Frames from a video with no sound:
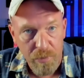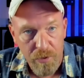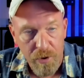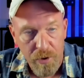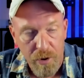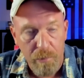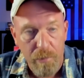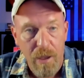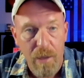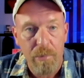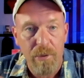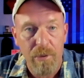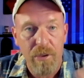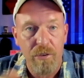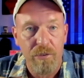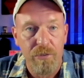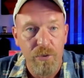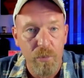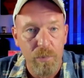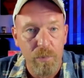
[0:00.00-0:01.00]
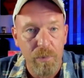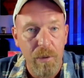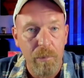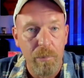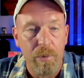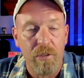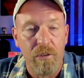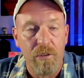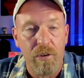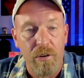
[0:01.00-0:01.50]
There may be a few
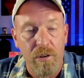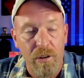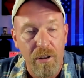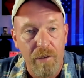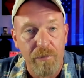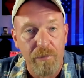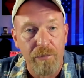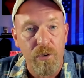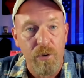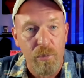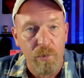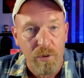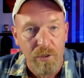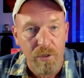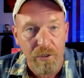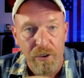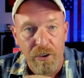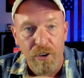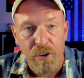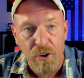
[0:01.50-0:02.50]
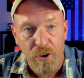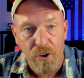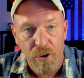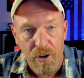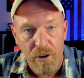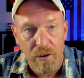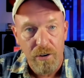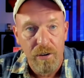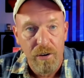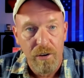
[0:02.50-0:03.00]
people that are left that are really
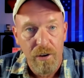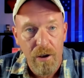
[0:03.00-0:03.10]
good,